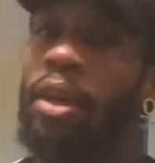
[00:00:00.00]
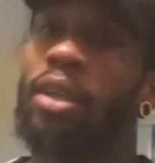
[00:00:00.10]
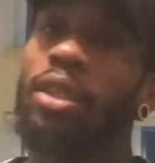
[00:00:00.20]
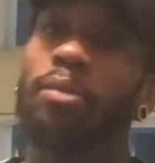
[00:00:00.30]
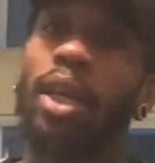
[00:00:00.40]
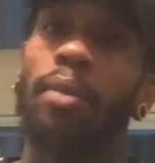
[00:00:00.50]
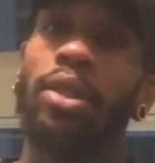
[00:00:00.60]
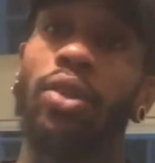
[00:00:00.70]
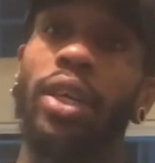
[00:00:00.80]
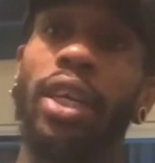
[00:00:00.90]
to be able to
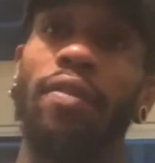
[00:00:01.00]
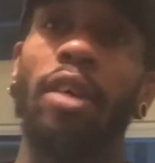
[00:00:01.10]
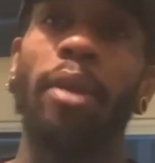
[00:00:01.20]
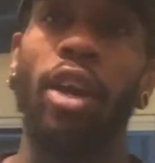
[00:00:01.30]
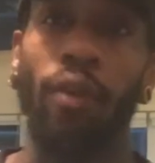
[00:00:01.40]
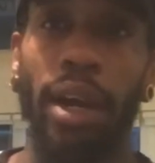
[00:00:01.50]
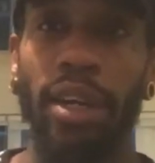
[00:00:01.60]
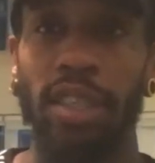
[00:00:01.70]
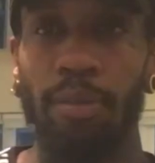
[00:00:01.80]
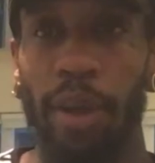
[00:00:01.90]
give them a great
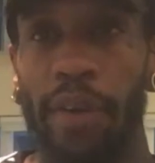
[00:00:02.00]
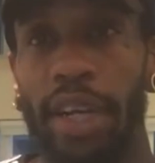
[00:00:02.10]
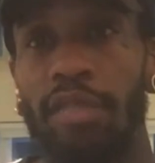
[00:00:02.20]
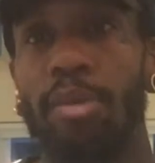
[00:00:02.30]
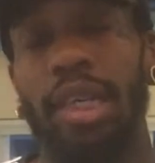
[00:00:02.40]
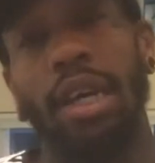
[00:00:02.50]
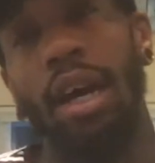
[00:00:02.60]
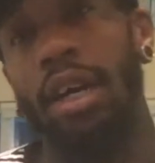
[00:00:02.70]
experience beyond